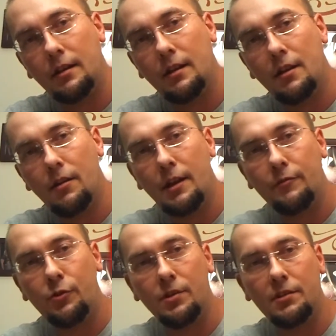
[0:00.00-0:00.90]
Again, I'll have
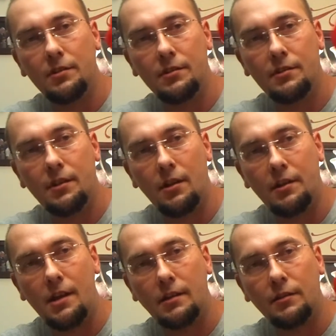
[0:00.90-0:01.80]
Chris's
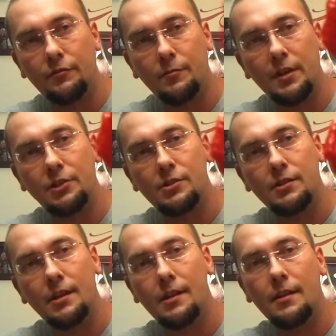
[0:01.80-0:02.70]
contact information
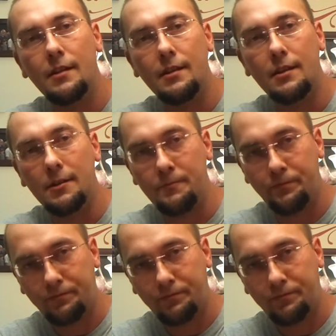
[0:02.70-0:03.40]
in the